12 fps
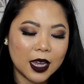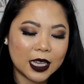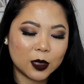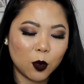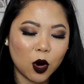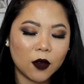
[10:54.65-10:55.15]

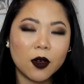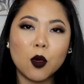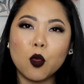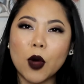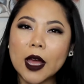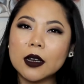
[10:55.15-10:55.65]
It's more of
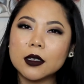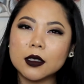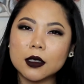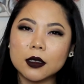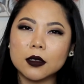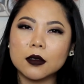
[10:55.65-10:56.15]
a wet
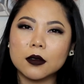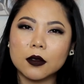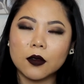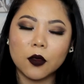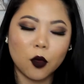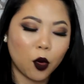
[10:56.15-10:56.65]

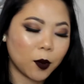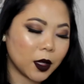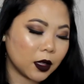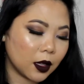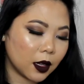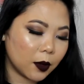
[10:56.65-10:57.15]

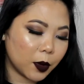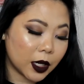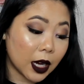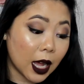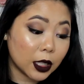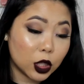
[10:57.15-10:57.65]
formula, but
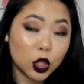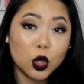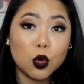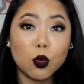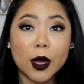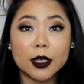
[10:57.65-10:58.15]
not
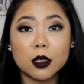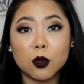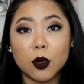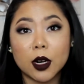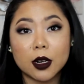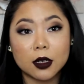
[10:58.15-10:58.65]
too wet to
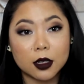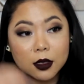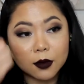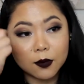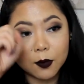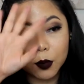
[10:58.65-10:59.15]
where it
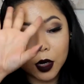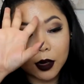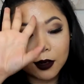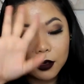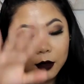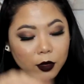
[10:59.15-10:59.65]
just
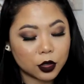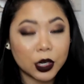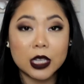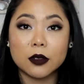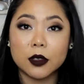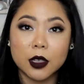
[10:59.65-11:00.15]

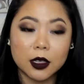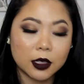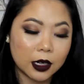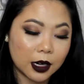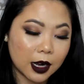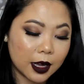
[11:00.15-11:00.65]
transfers
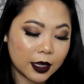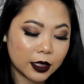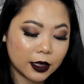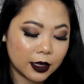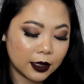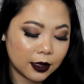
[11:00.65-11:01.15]
onto your
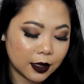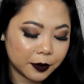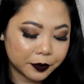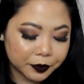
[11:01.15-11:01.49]
eyes easily.